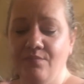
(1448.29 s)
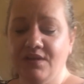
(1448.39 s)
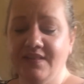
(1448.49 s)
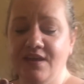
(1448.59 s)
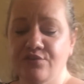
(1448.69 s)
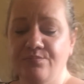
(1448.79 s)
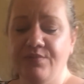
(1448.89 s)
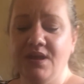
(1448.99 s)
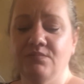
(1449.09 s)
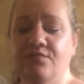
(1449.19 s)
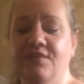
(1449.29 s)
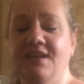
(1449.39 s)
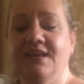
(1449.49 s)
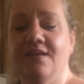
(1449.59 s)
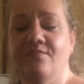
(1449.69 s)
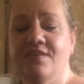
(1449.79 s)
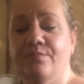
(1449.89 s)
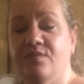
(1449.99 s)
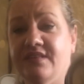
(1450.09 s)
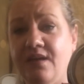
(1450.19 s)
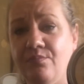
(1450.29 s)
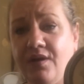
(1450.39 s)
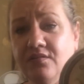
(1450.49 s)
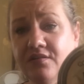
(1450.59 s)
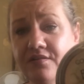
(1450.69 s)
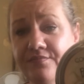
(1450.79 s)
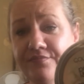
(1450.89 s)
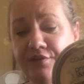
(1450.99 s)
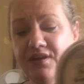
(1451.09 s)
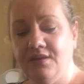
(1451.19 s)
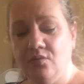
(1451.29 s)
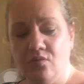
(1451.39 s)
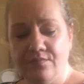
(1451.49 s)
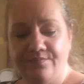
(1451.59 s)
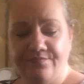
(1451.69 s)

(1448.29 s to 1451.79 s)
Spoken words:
Collection primed and ready, invisible setting powder. There you go.